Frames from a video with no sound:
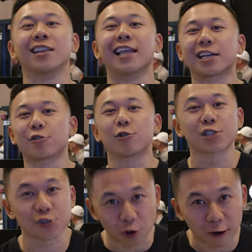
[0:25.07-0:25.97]
Electro
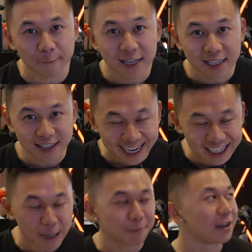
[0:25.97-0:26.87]
Storm
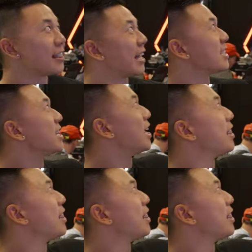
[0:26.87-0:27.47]
lineup. That is